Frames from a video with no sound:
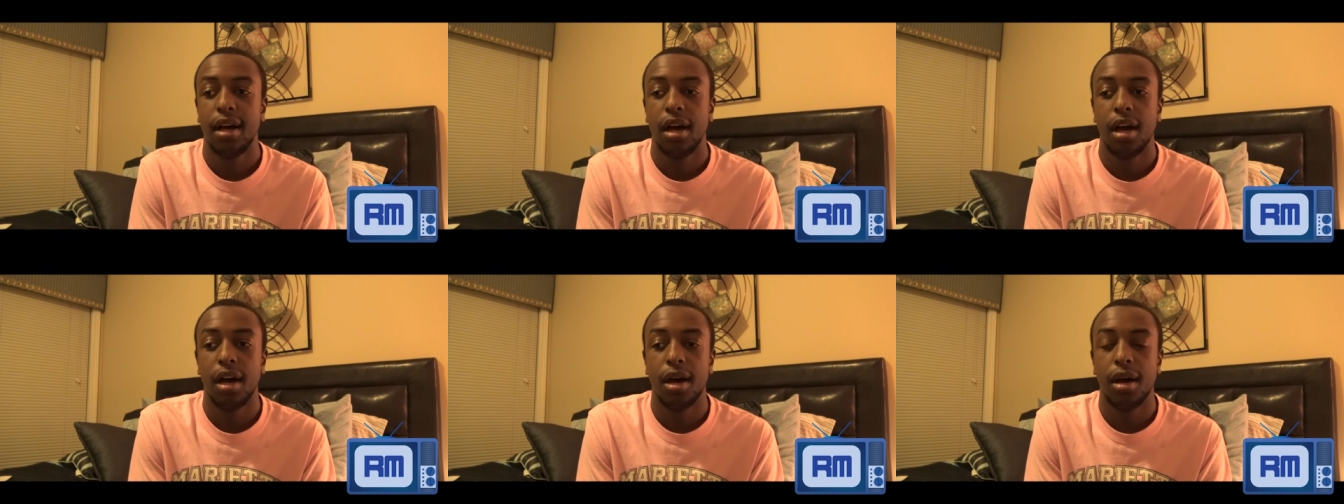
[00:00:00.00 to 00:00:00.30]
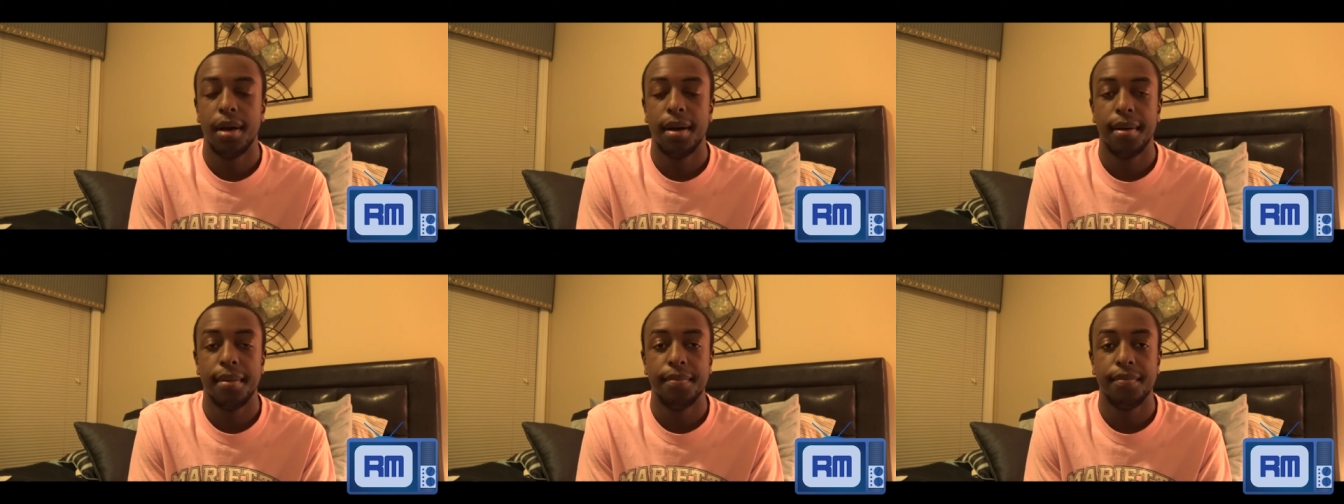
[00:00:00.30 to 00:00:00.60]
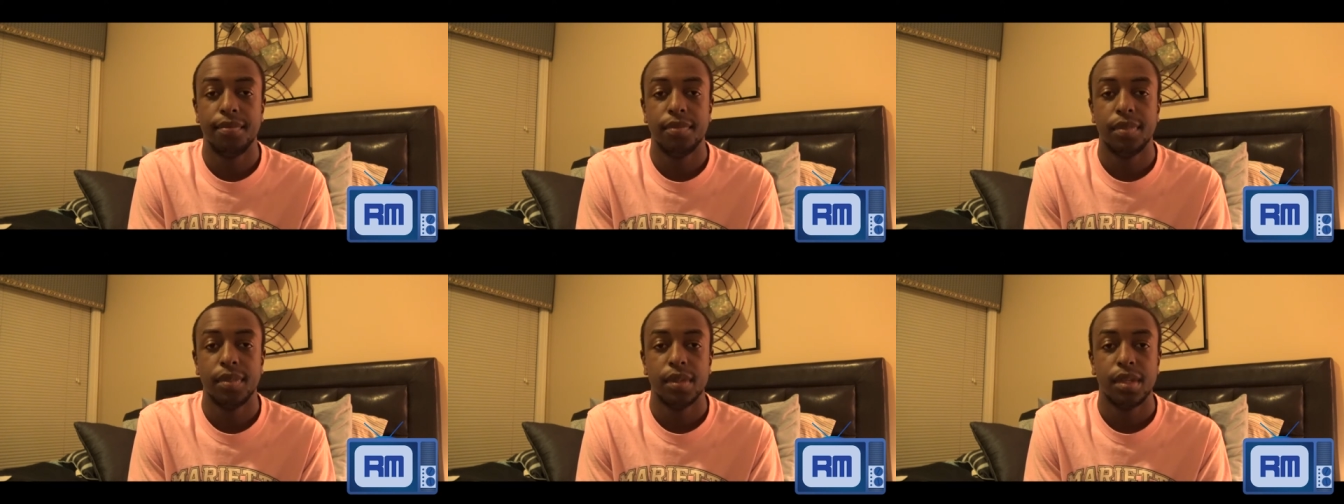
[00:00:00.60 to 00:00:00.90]

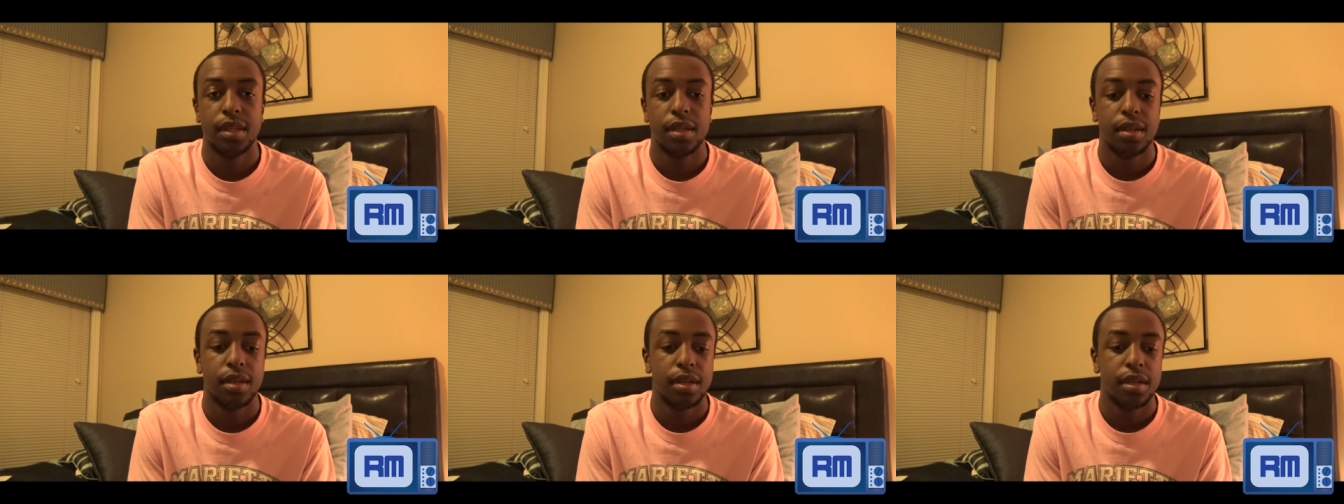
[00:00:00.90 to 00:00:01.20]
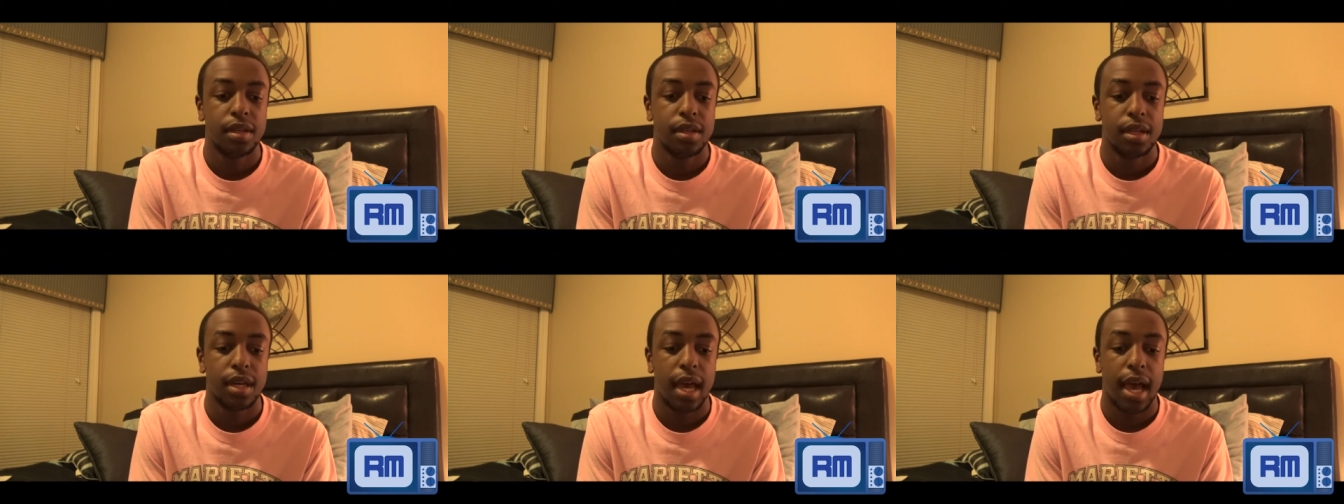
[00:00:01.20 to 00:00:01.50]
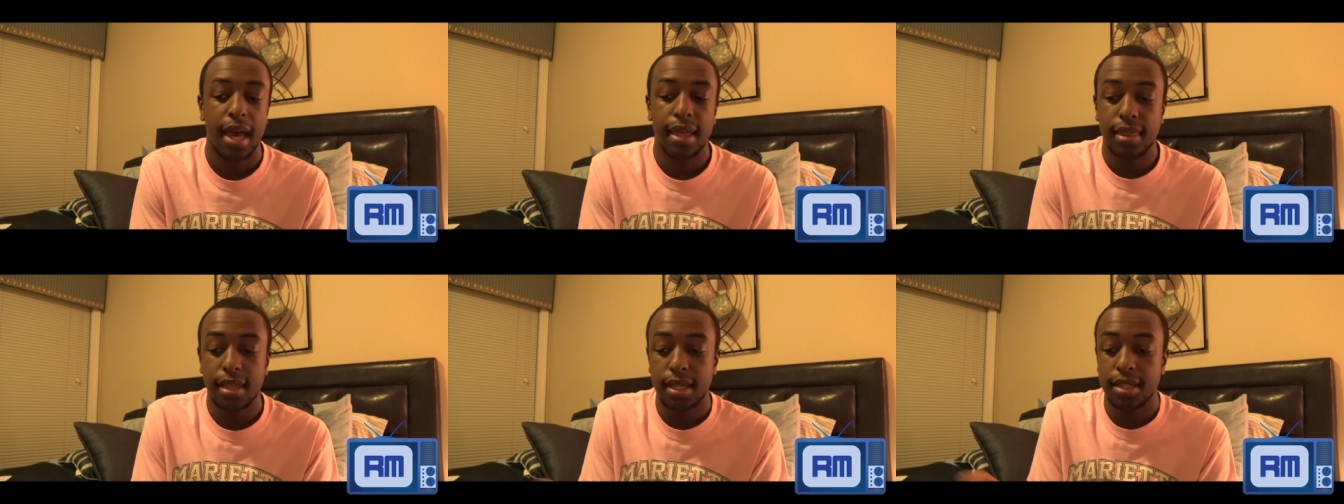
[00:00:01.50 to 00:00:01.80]
Um,
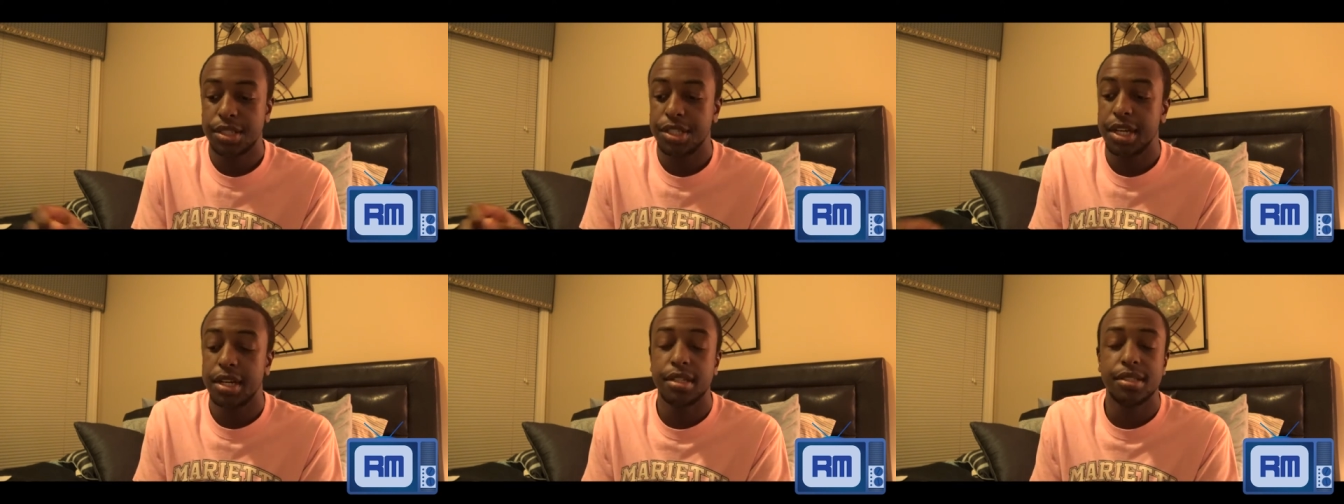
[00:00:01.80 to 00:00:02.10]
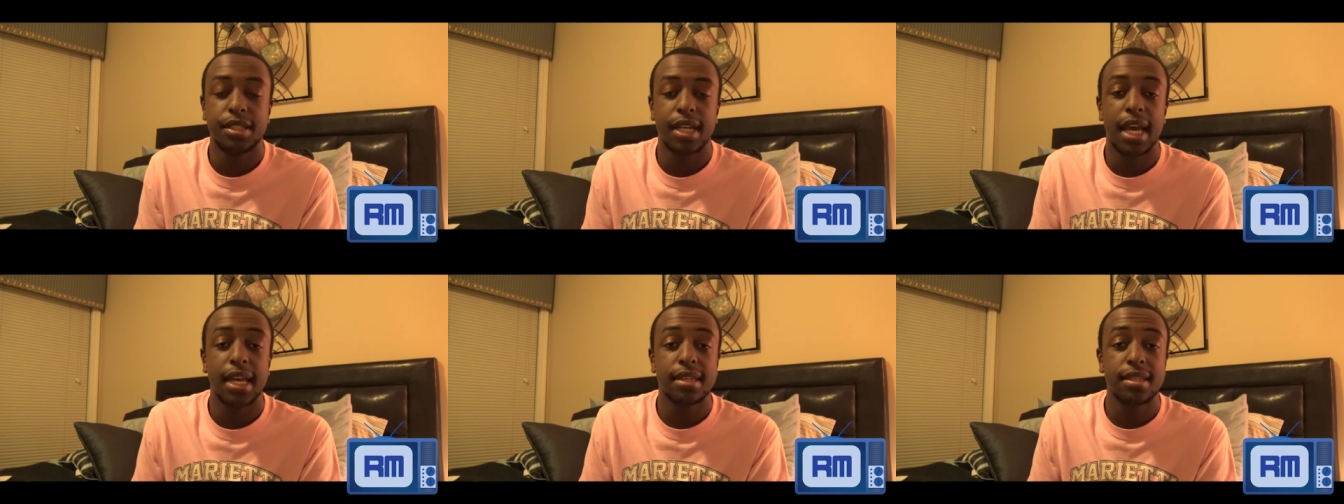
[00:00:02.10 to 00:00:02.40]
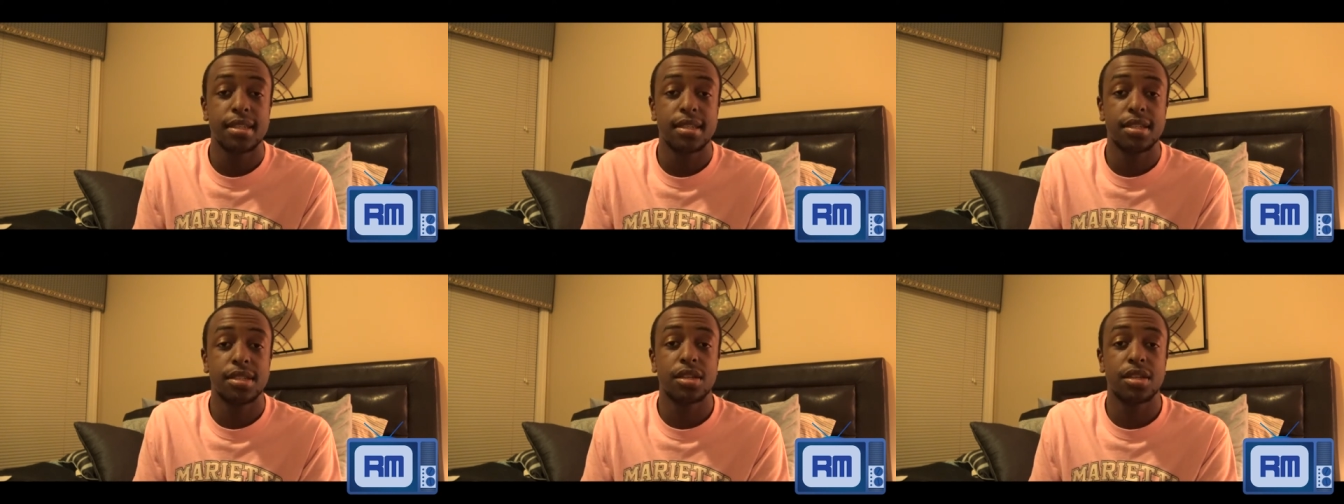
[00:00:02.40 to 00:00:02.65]
I think Jaren Jackson